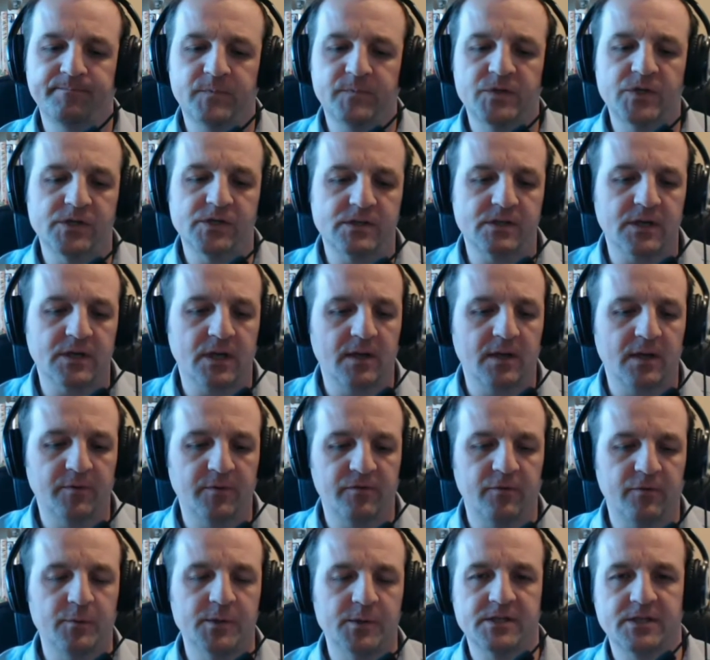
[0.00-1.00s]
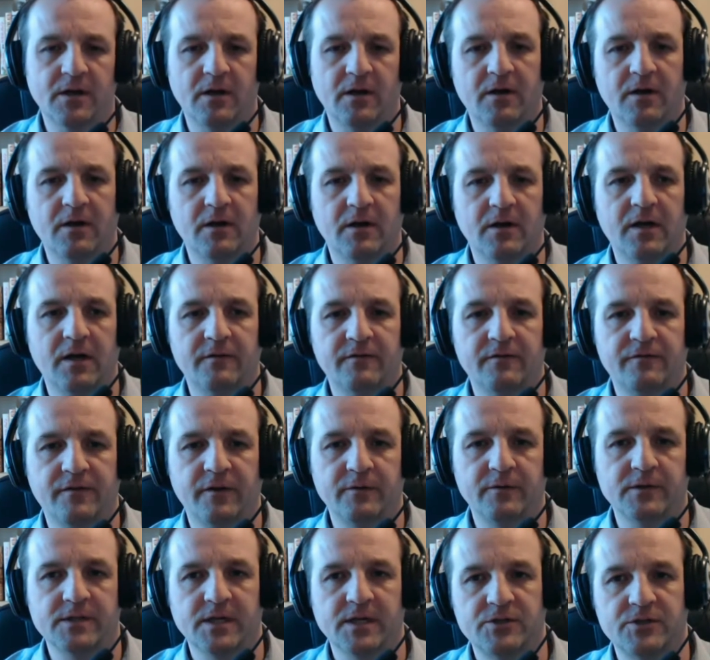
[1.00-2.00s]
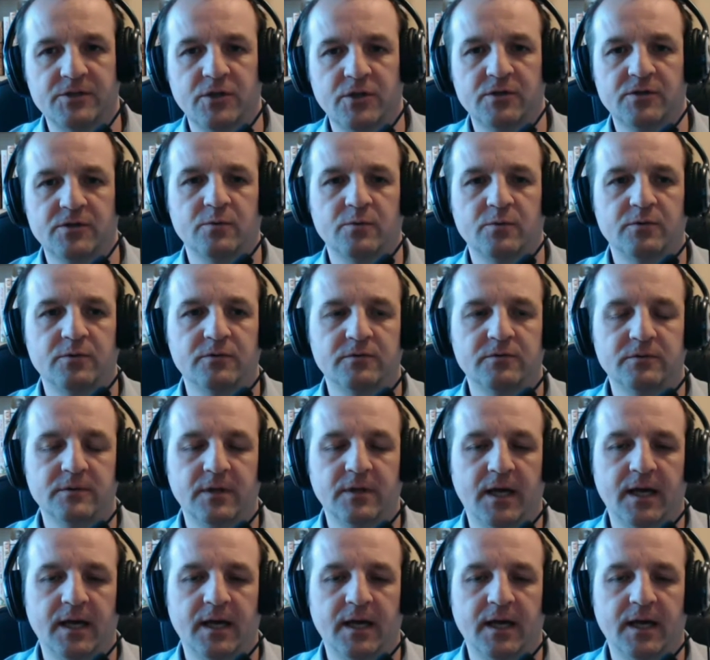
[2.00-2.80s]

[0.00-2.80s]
just before we start, folks, as usual,